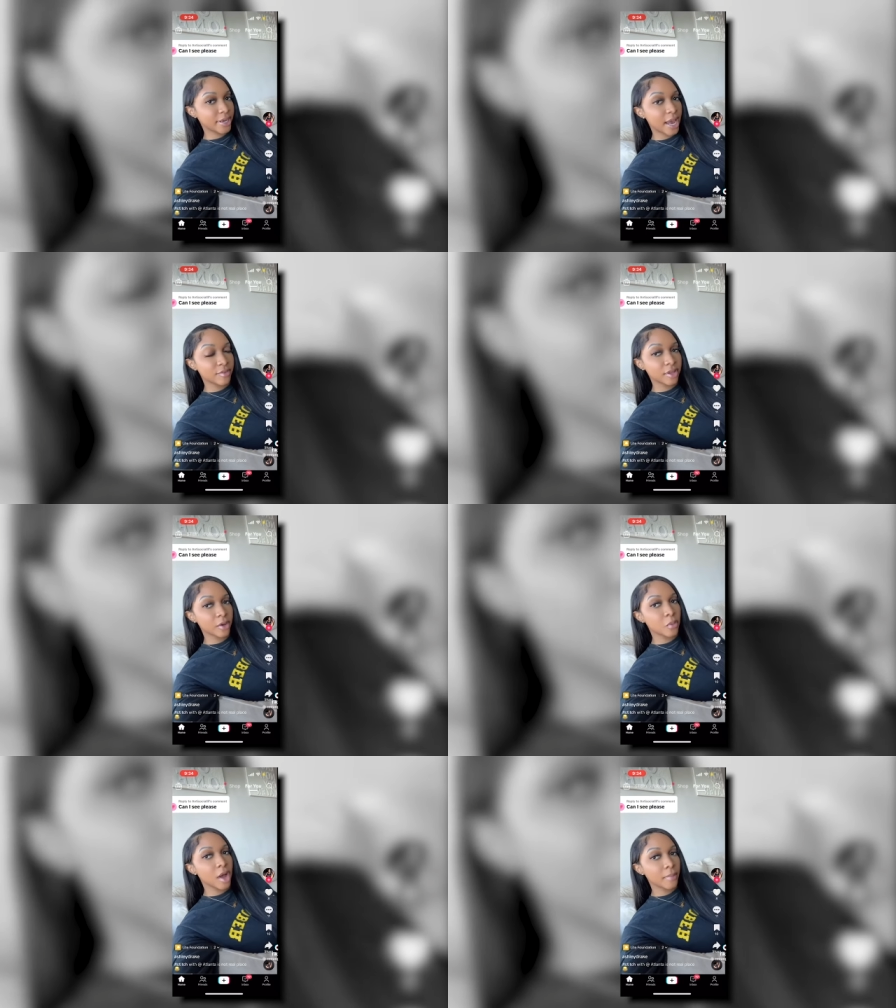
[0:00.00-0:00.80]
I have to
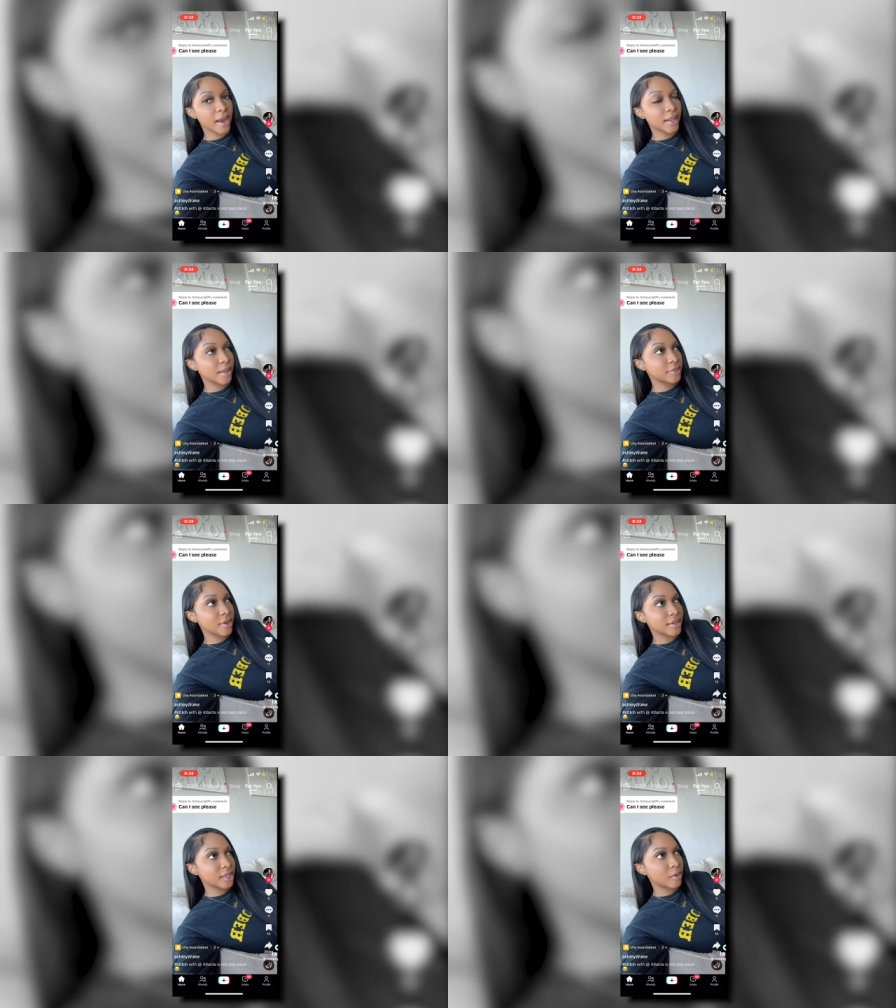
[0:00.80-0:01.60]
like walk by them.
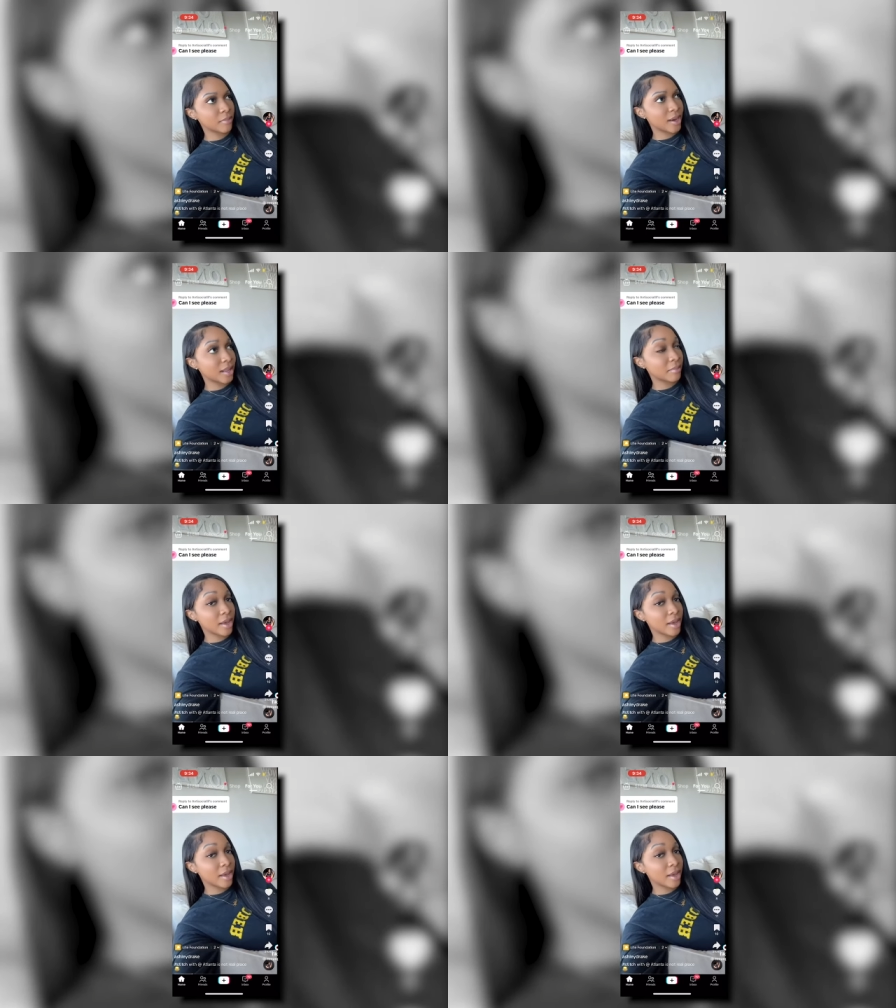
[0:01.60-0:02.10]
So as I walk by them,